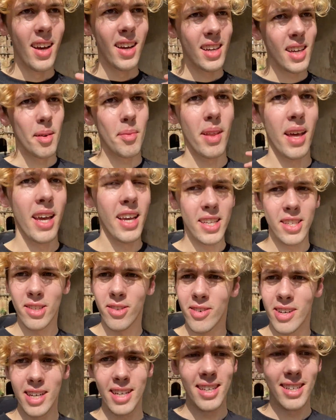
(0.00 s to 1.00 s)
keep the
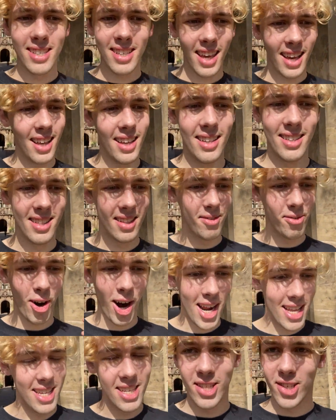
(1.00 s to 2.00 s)
history skills and the
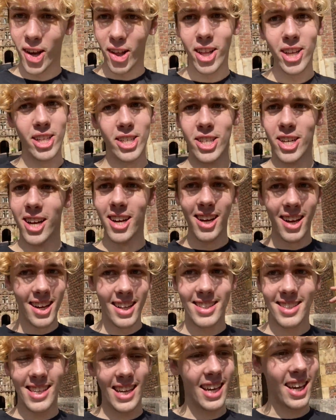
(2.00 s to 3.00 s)
varieties knowledge
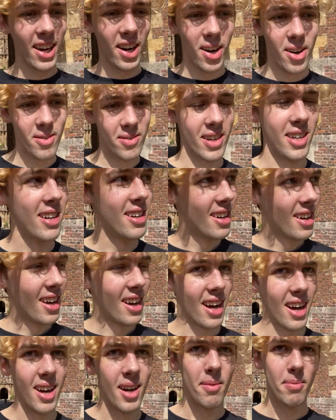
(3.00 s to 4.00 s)
ticking over, because